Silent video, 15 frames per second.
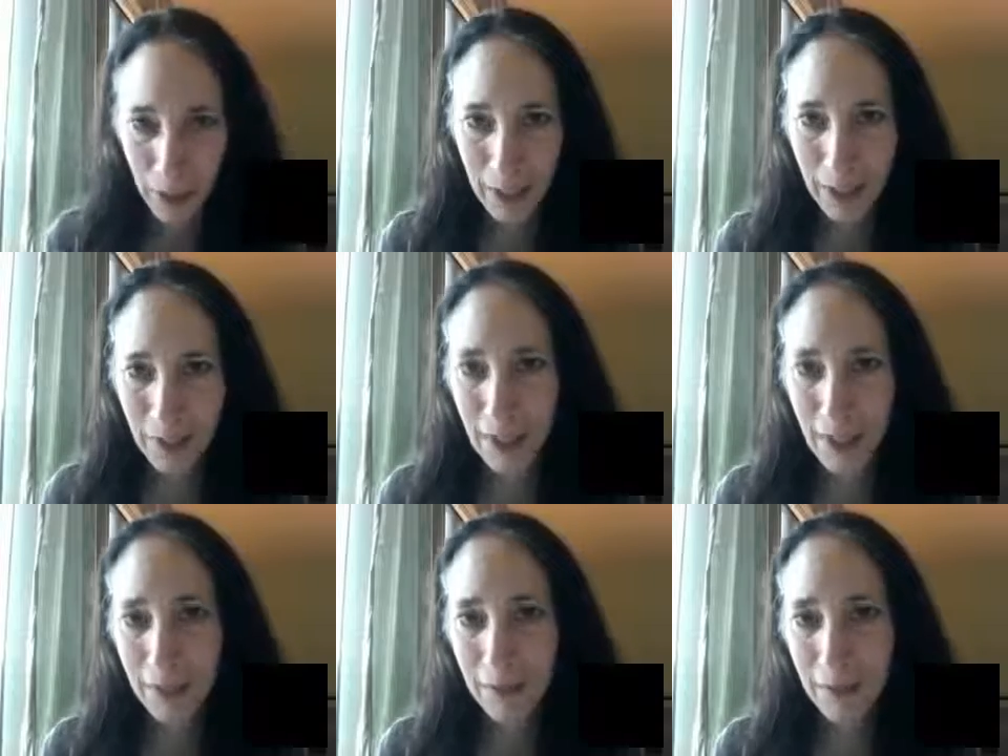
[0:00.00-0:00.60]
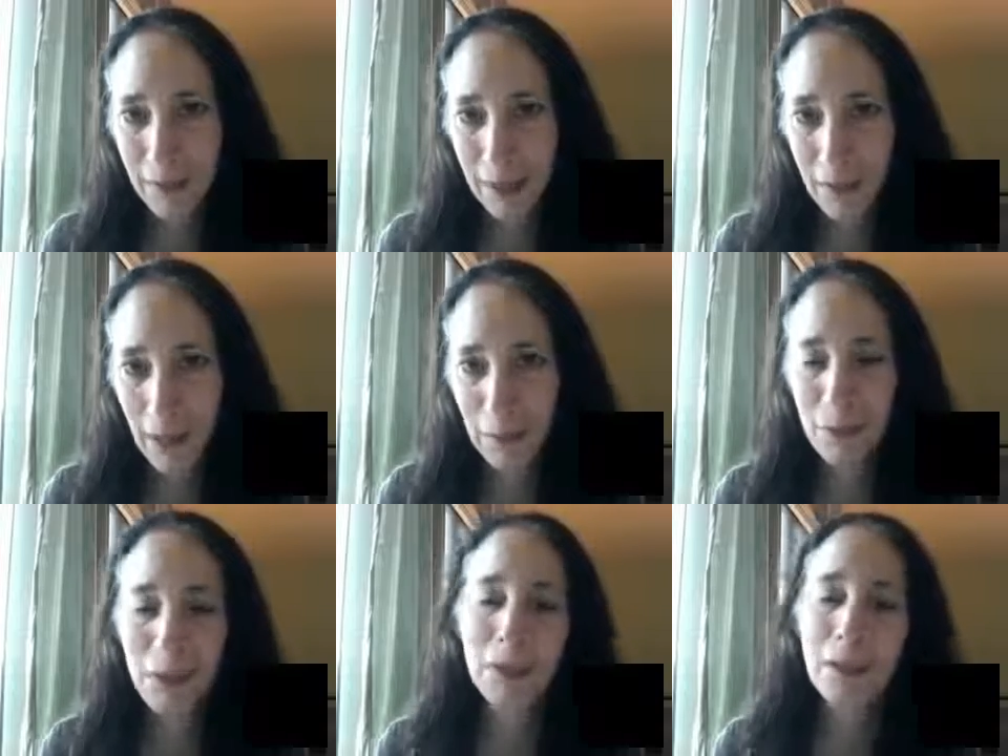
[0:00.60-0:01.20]
breaking down the
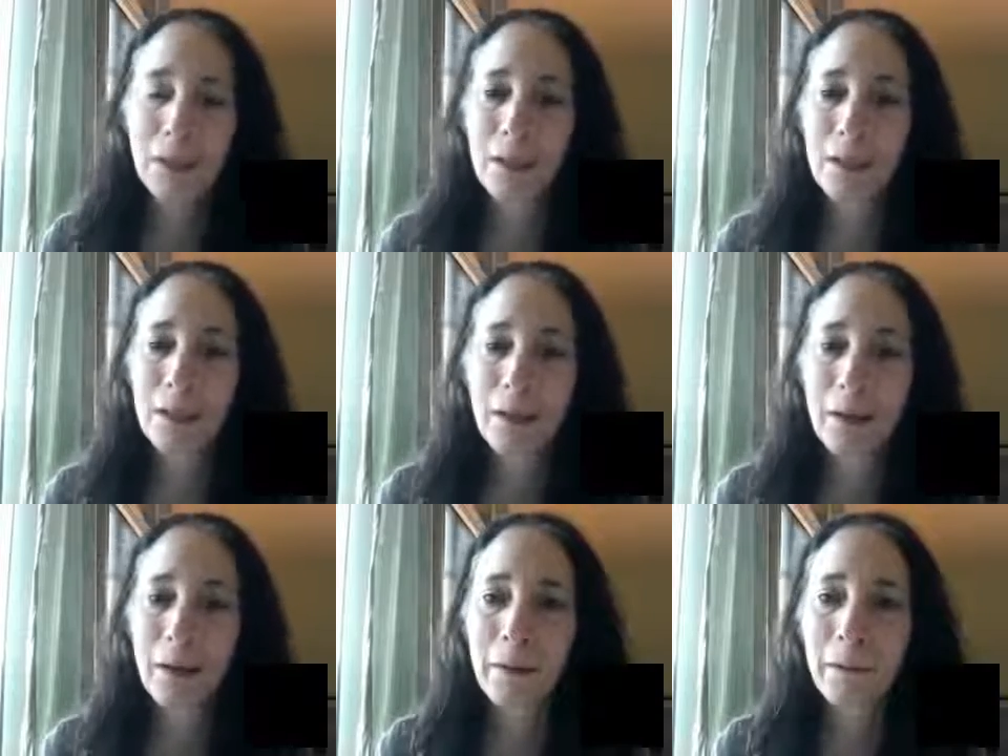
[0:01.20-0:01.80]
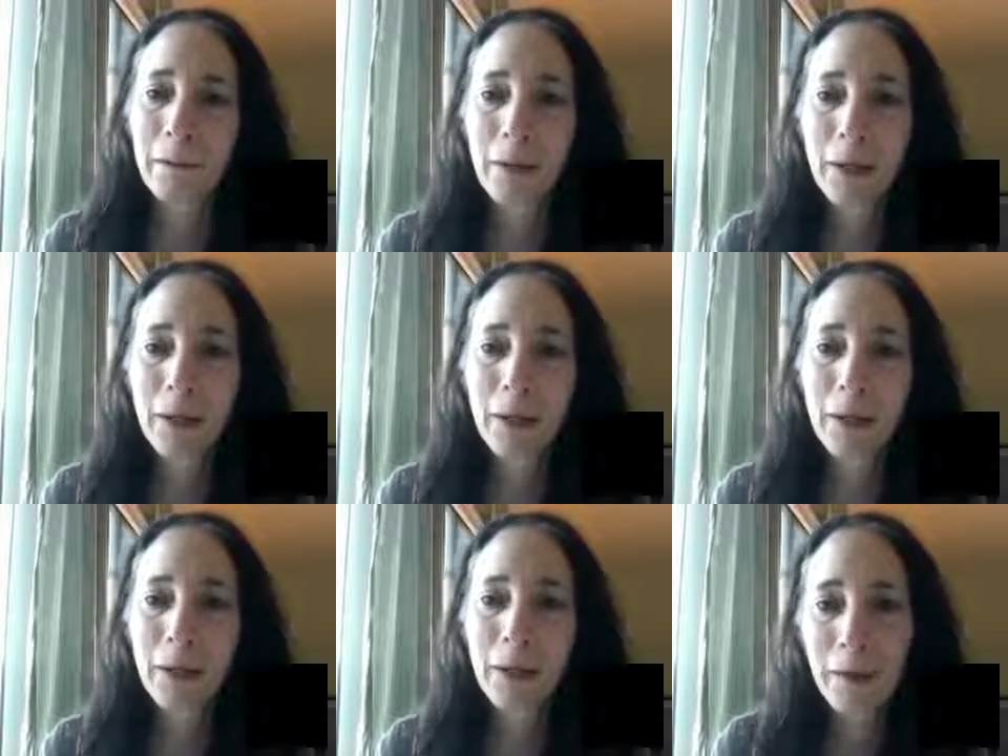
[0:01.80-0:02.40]
alignment and the
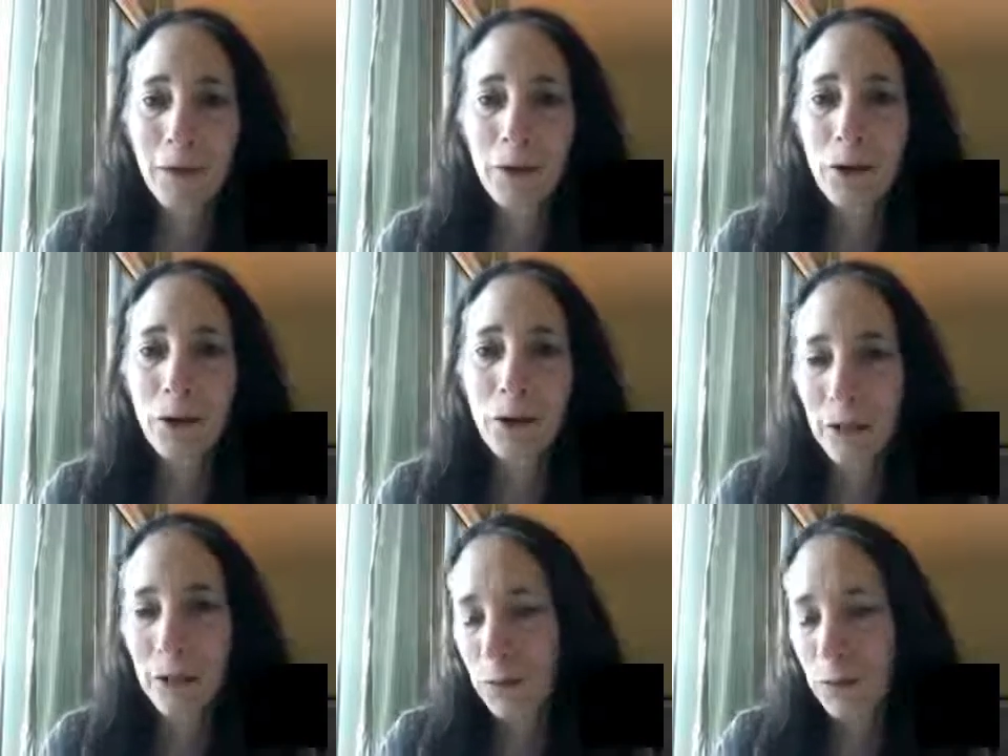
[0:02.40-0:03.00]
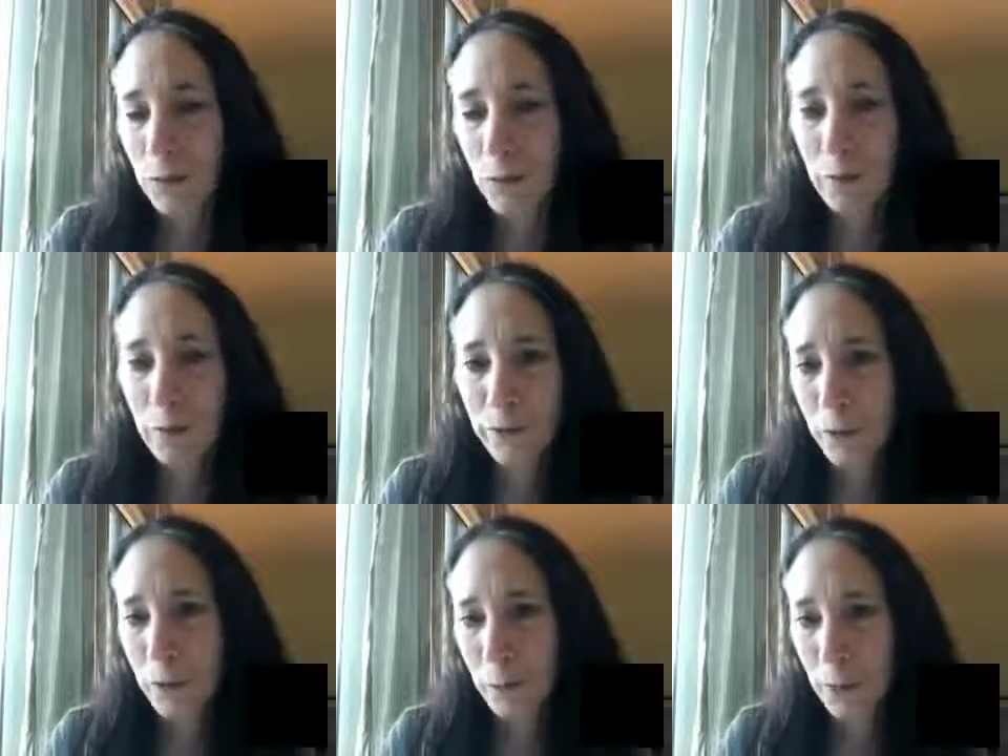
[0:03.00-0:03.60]
correct
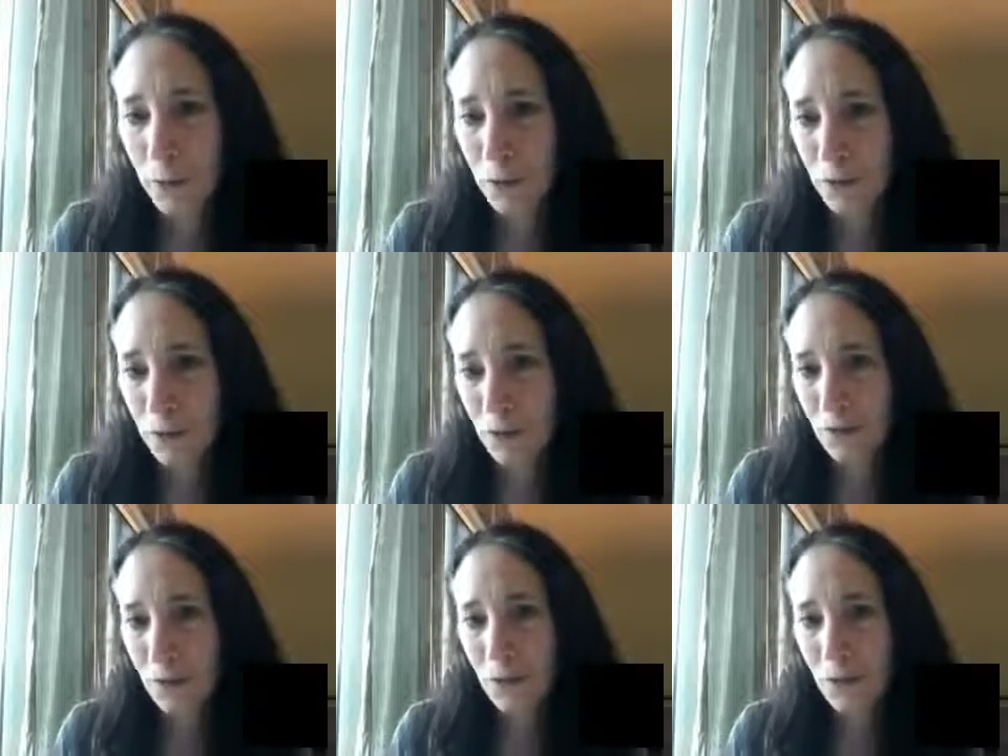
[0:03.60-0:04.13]
form for the poses.